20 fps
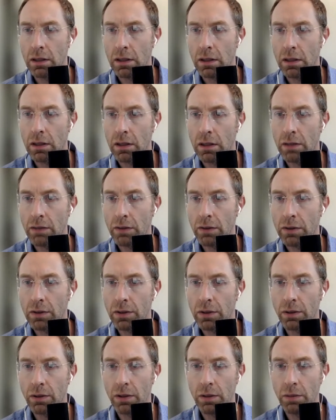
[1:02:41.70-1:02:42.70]
I've
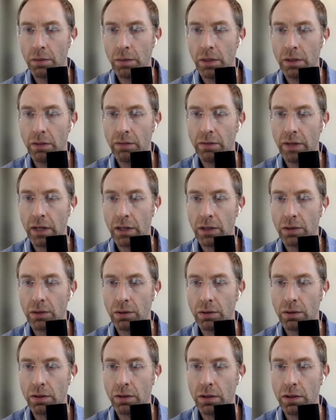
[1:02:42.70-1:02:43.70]
also heard many factual
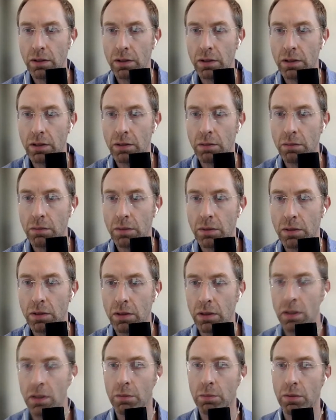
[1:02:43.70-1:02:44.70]
criticisms
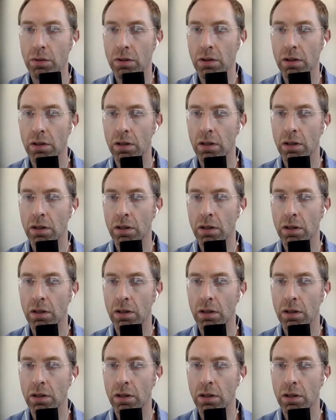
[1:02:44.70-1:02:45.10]
in the book.